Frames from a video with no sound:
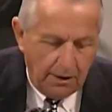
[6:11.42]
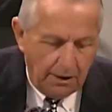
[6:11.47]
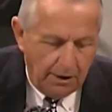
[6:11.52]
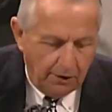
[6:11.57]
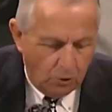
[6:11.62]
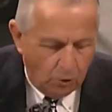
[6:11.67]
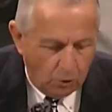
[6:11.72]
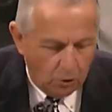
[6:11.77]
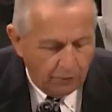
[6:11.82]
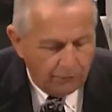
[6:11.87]

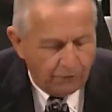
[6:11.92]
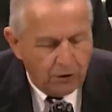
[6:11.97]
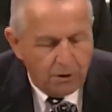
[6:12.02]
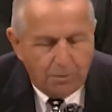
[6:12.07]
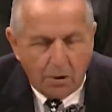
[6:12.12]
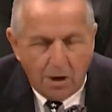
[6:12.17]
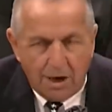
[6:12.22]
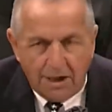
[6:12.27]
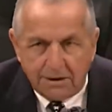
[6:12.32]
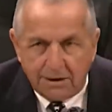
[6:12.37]
In order for the
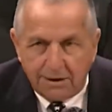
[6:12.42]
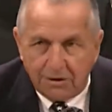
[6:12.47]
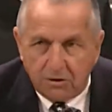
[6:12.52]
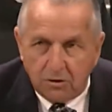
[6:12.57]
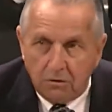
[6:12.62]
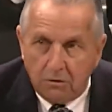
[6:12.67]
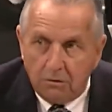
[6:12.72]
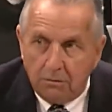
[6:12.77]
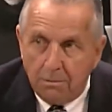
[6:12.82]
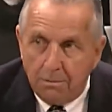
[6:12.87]
process
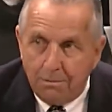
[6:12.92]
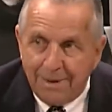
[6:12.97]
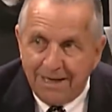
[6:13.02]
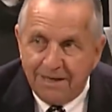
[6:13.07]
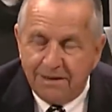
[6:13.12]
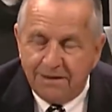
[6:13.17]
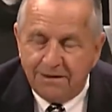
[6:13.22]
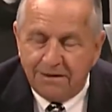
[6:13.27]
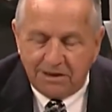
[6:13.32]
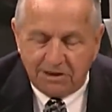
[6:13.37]
to
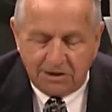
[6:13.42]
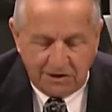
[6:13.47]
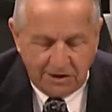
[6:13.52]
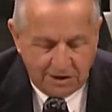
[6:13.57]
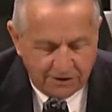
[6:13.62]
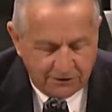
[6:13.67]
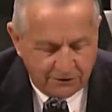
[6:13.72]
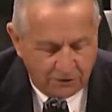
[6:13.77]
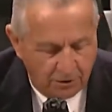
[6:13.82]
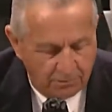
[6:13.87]
be
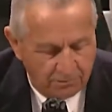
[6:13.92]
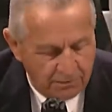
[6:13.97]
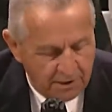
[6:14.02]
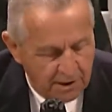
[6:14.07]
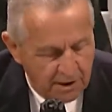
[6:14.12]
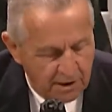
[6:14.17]
successful,